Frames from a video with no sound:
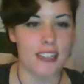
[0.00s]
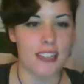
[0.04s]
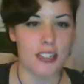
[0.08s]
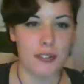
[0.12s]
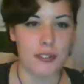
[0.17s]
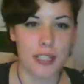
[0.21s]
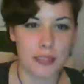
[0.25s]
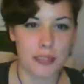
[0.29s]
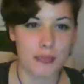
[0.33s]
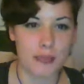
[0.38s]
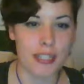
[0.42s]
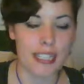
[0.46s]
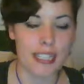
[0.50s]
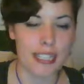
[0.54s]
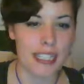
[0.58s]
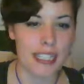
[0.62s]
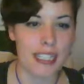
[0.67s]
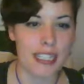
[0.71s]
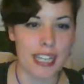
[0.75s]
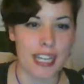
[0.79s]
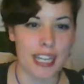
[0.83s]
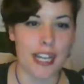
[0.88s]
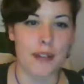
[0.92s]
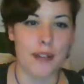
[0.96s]
it always really,
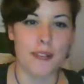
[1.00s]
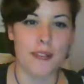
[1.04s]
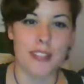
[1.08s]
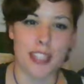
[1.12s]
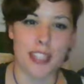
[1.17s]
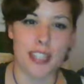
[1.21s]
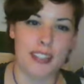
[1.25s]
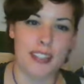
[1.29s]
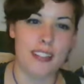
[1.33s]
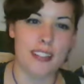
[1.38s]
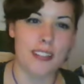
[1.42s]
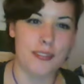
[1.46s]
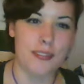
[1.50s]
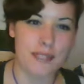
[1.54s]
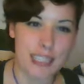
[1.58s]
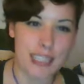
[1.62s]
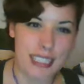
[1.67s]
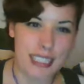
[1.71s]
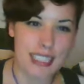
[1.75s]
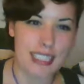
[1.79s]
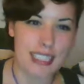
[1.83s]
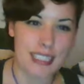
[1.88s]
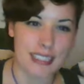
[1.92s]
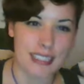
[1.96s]
like, I was like,
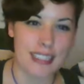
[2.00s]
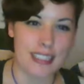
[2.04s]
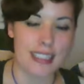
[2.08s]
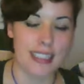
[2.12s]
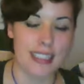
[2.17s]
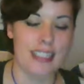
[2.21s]
really, this,